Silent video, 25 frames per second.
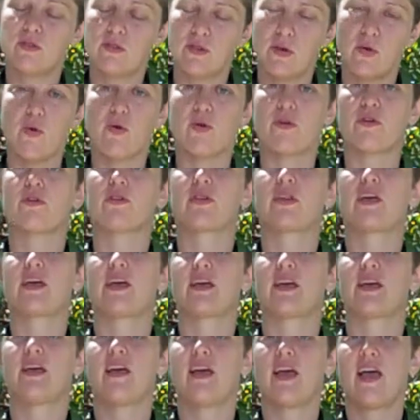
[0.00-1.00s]
orderly,
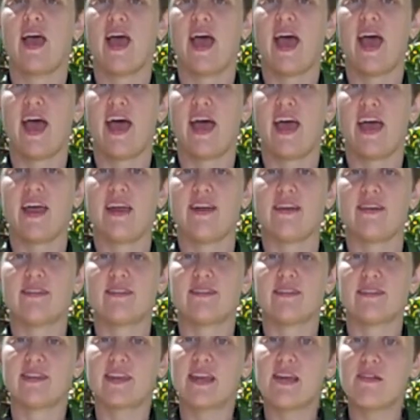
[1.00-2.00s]
and
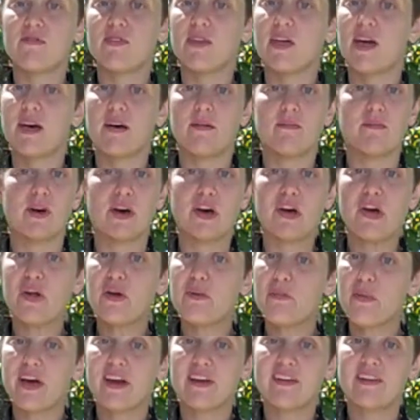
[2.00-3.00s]
give them a good
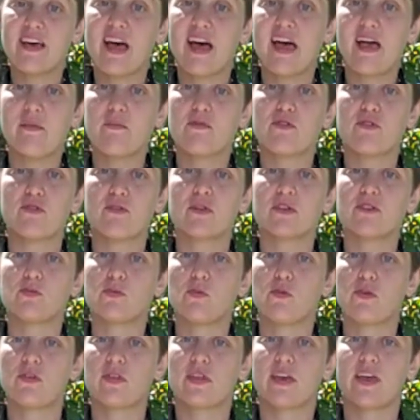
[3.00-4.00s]
amount of time to
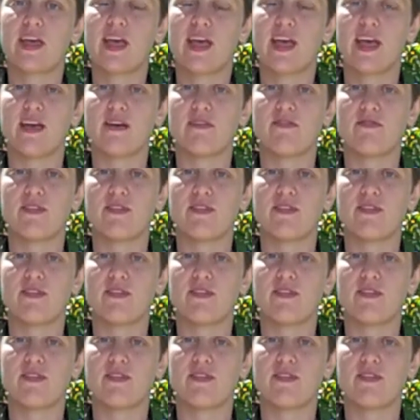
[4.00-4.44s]
explore the cave.